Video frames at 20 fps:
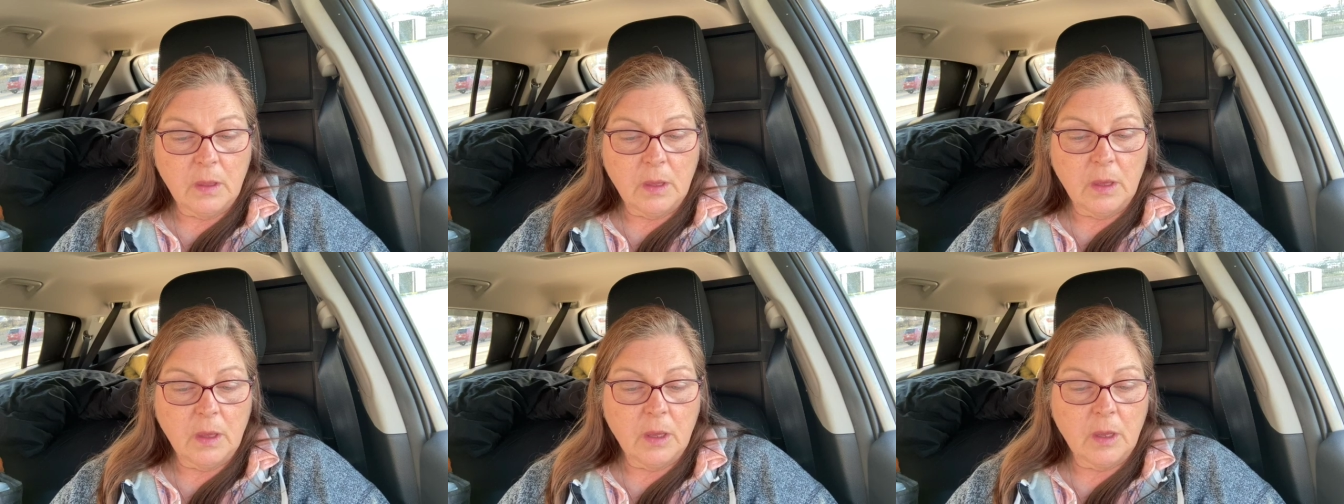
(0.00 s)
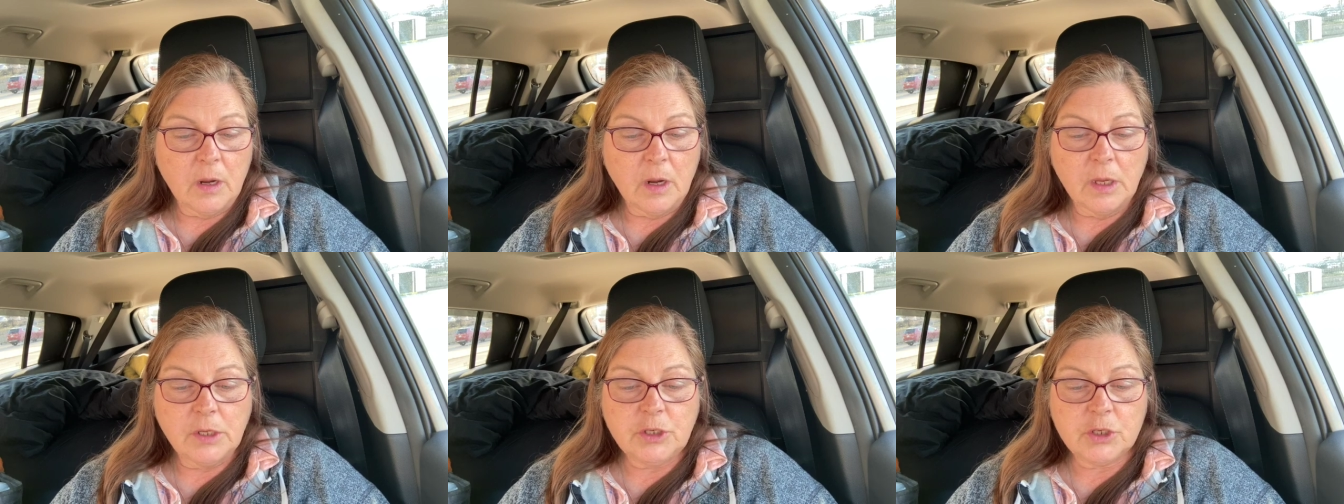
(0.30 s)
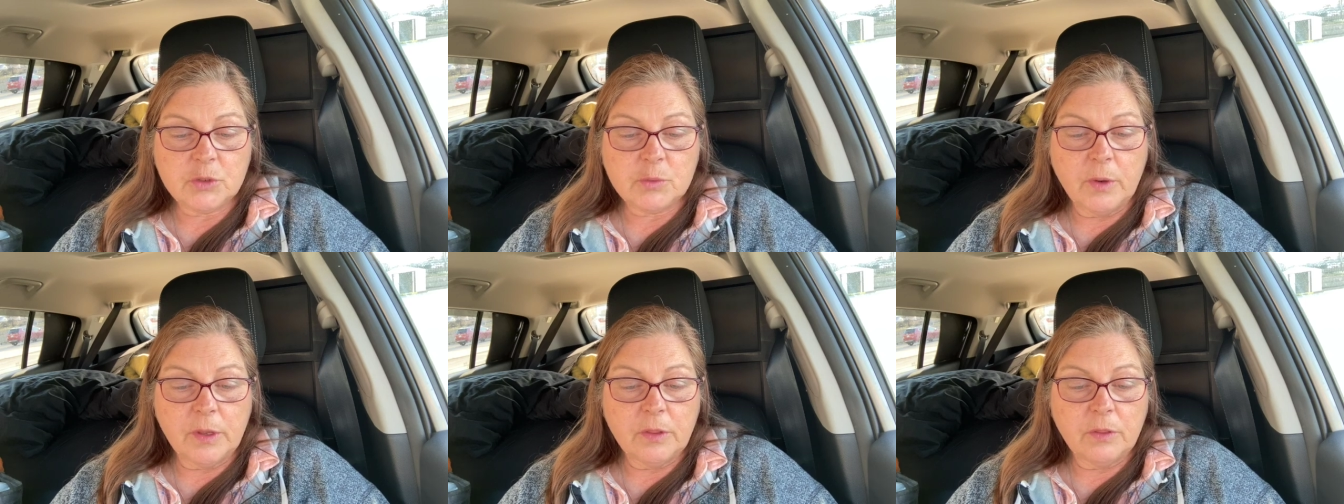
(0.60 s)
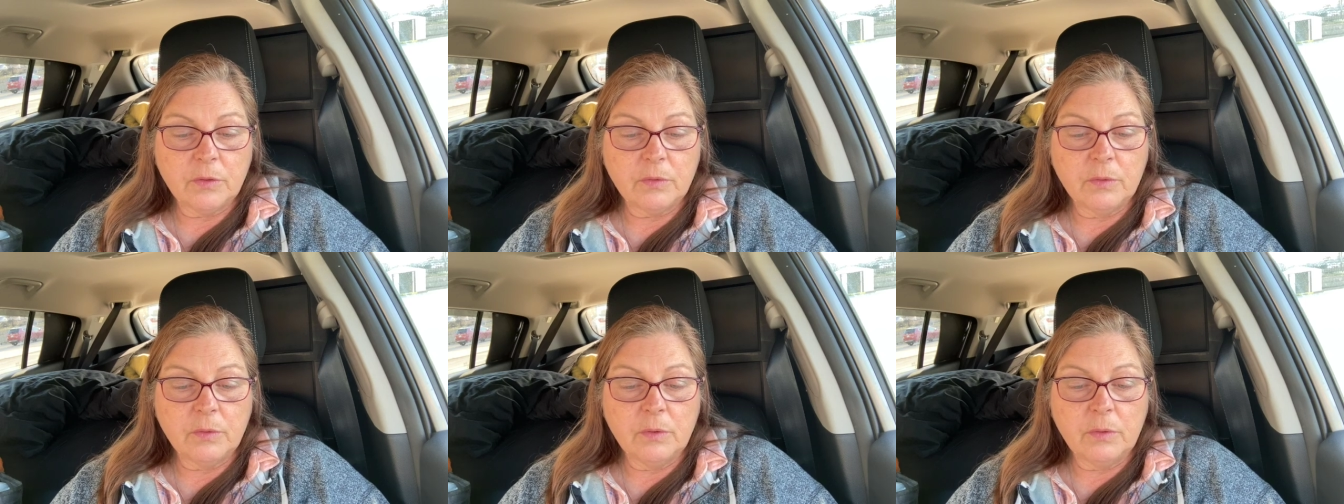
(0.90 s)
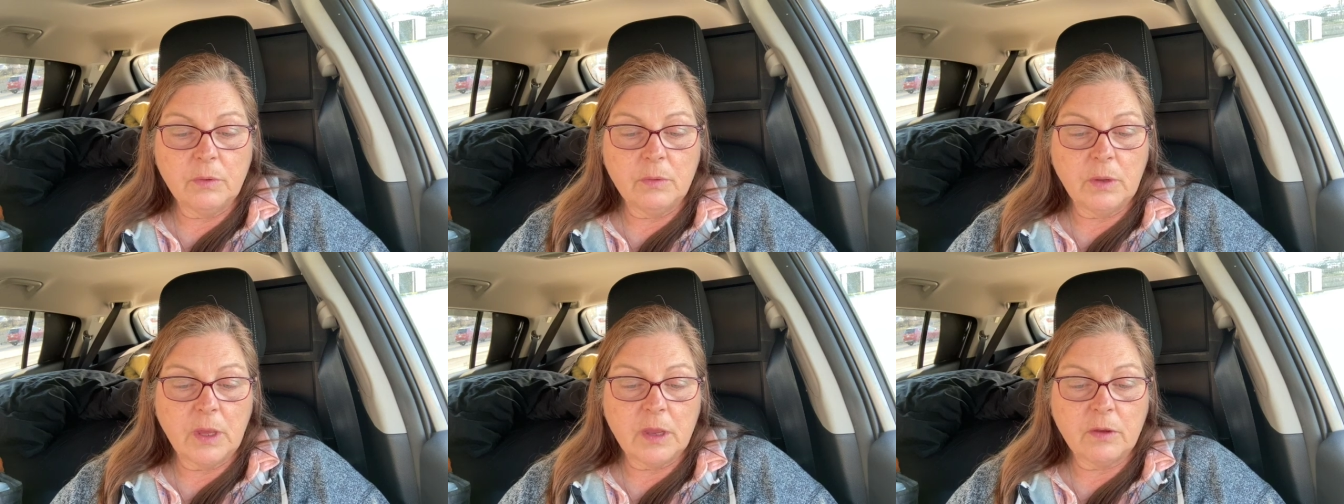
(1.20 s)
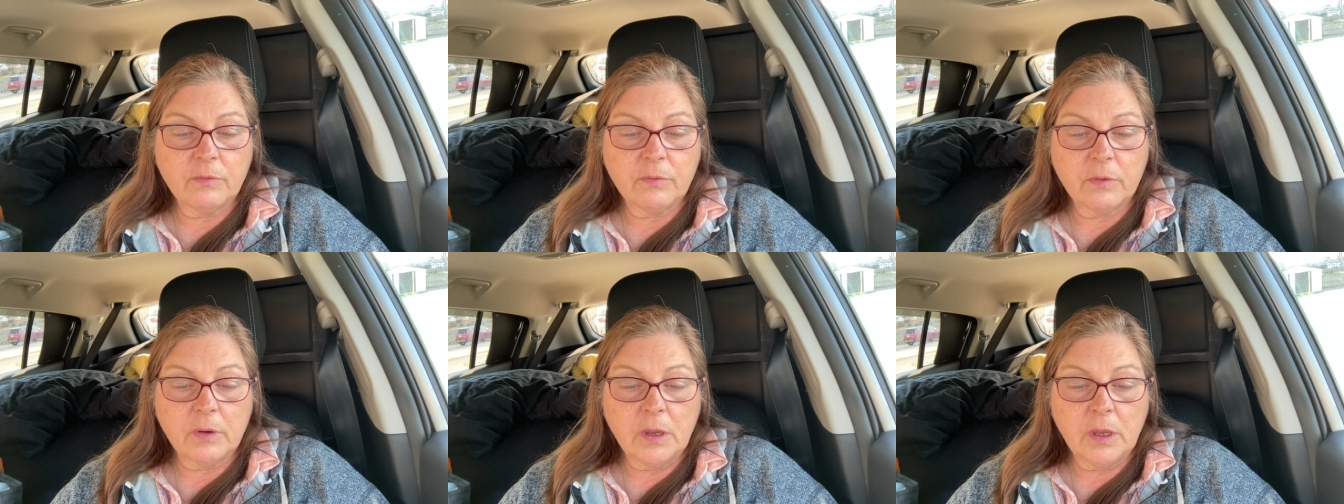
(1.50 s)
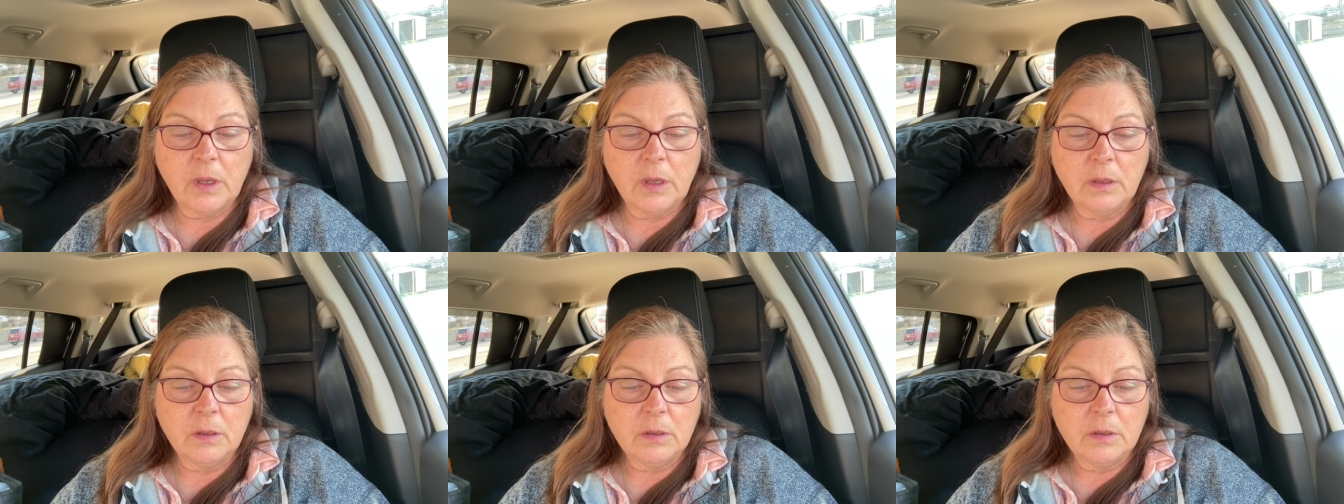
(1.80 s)
And I just went through
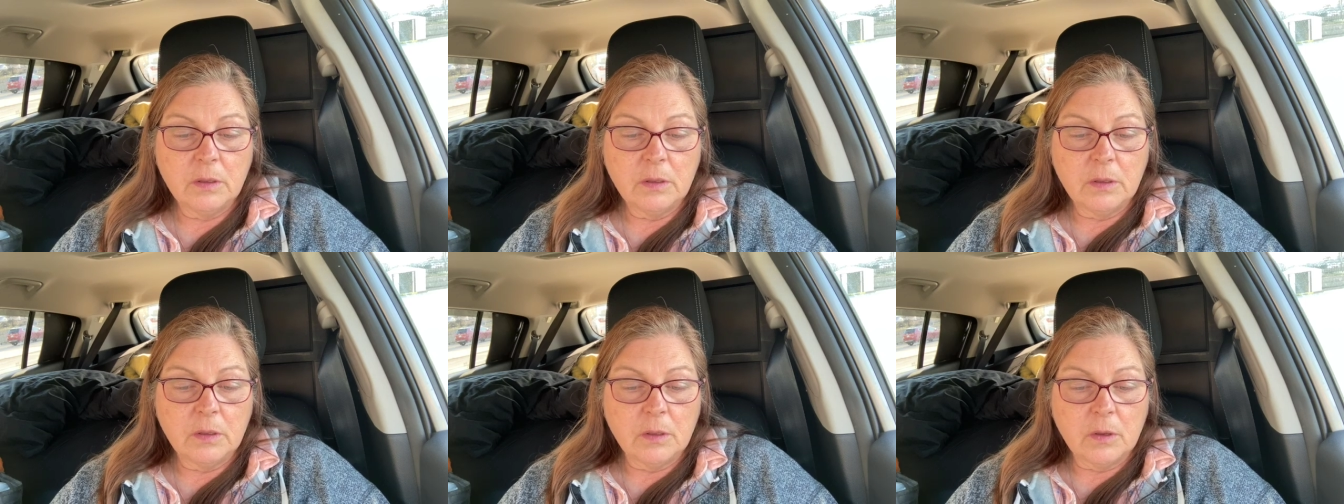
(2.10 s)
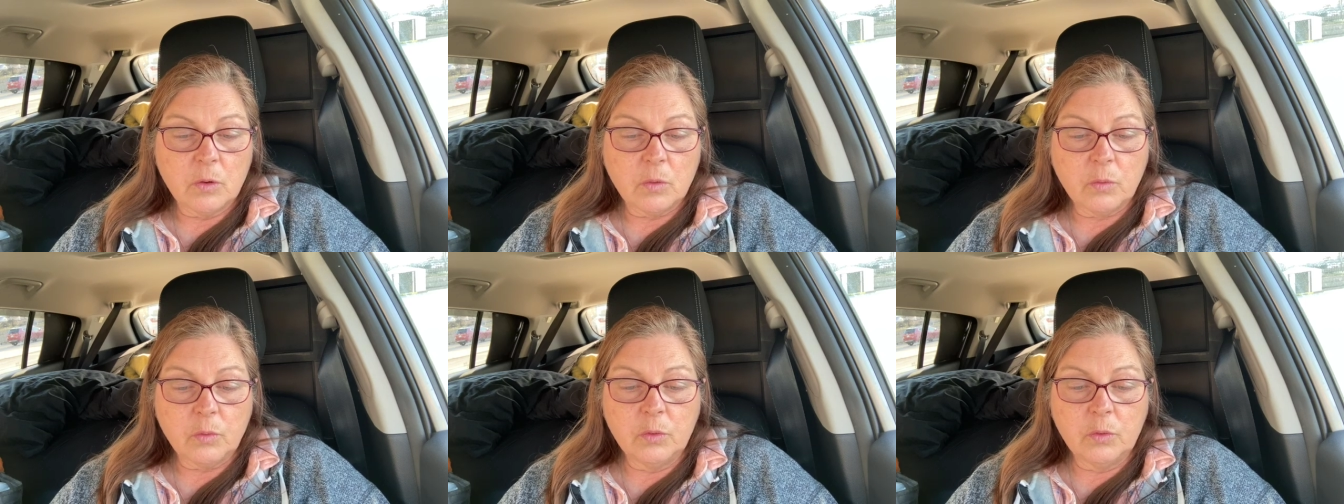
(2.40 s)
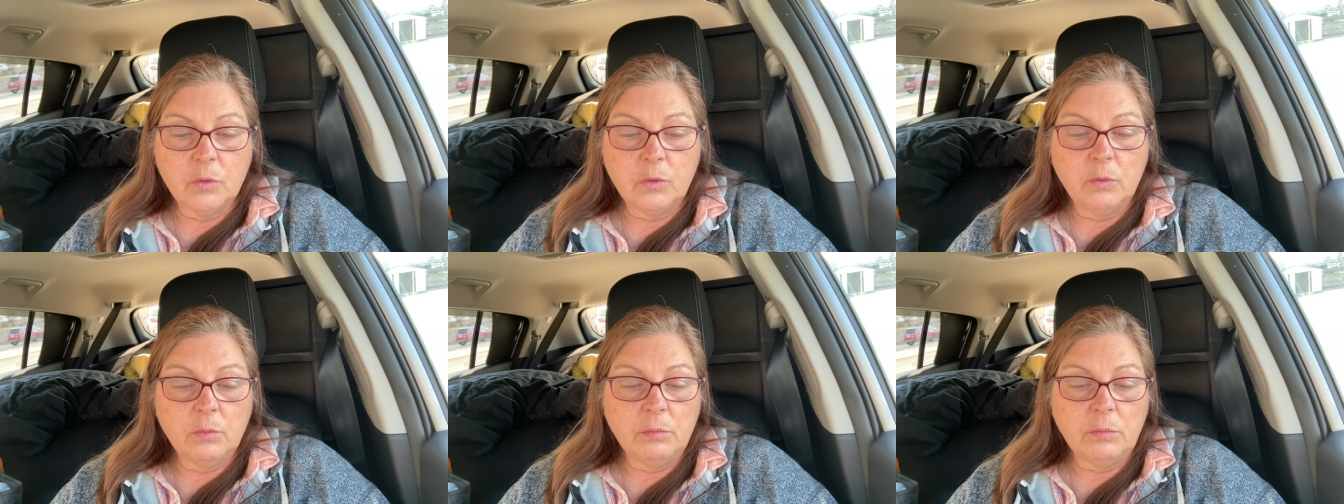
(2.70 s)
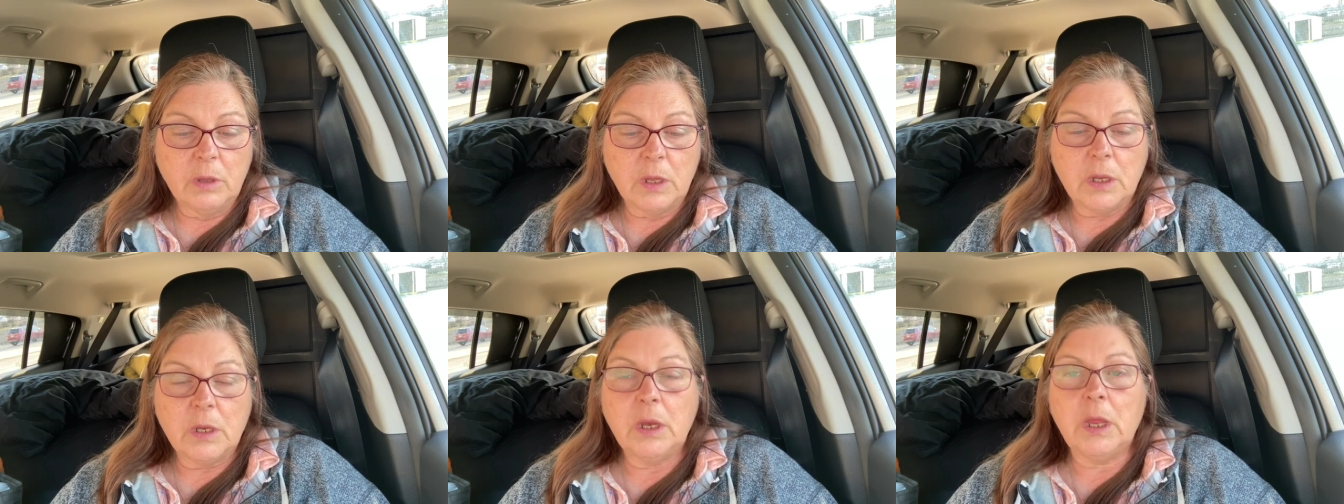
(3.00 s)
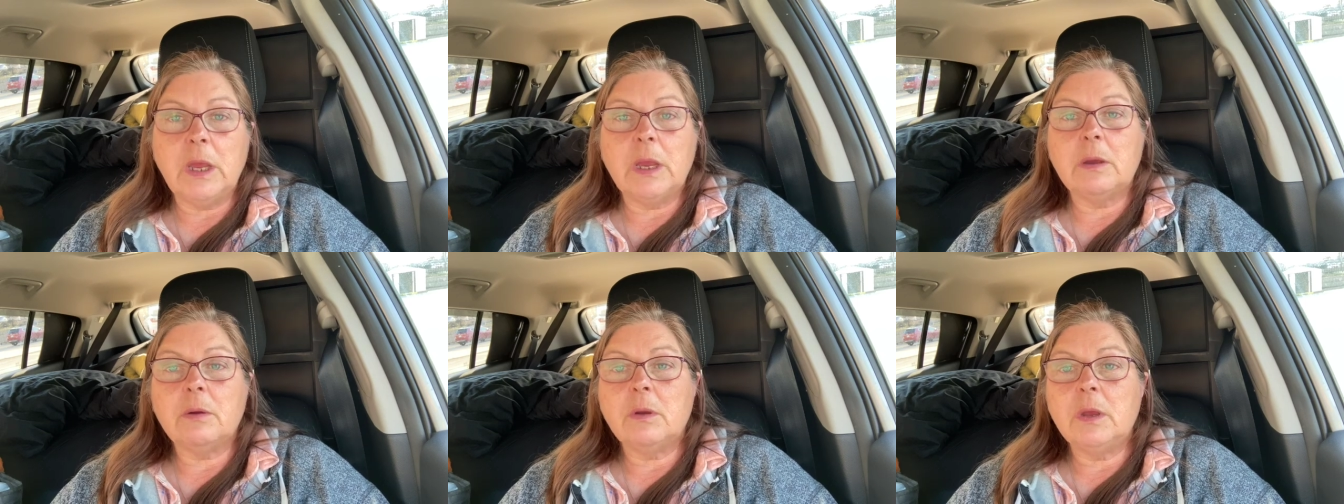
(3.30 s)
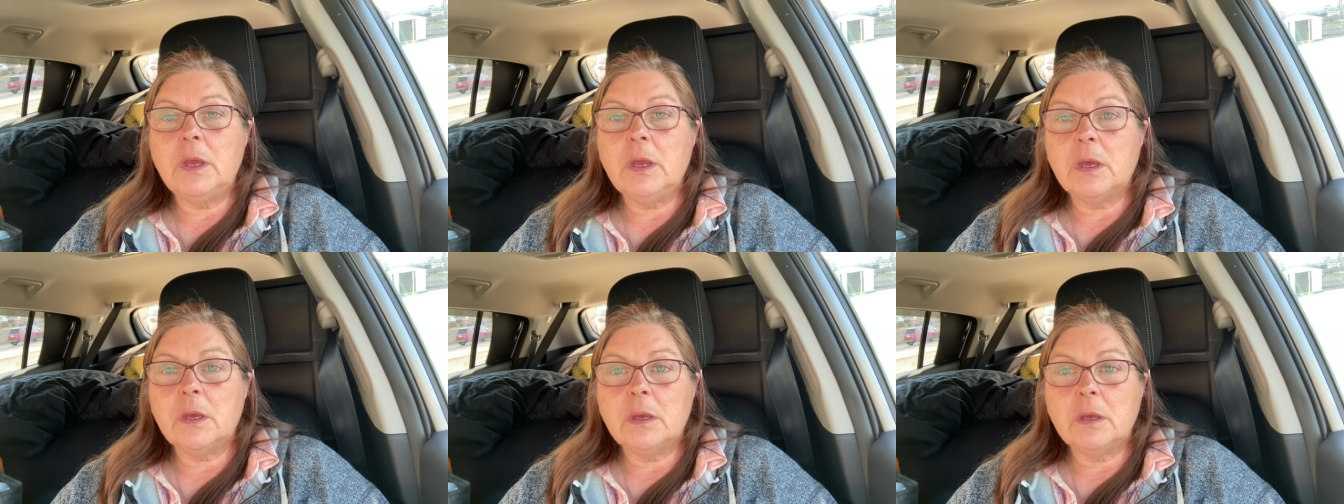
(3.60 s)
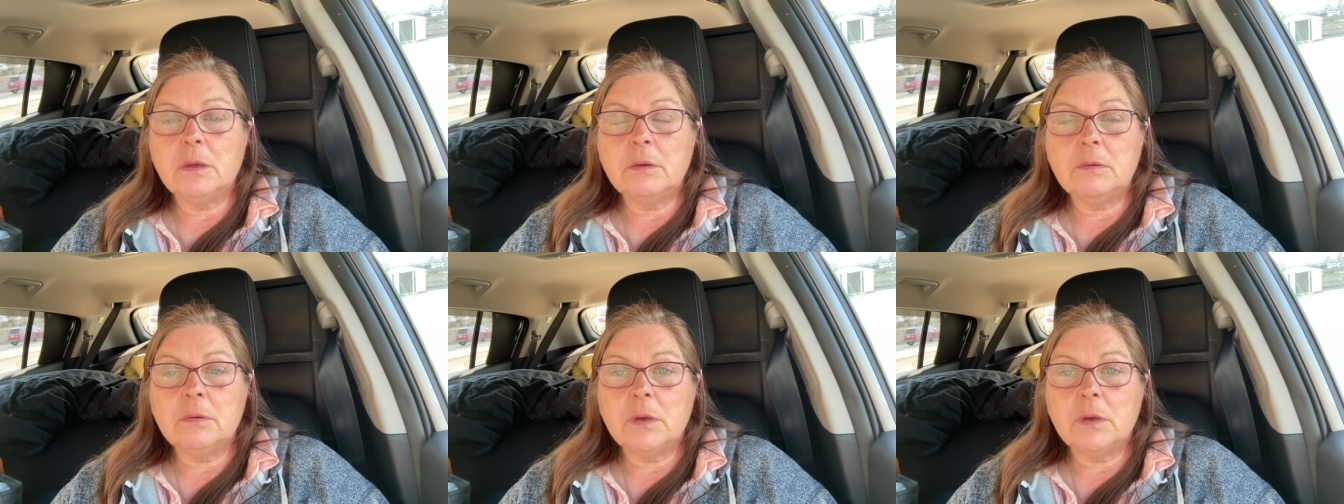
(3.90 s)
every room and area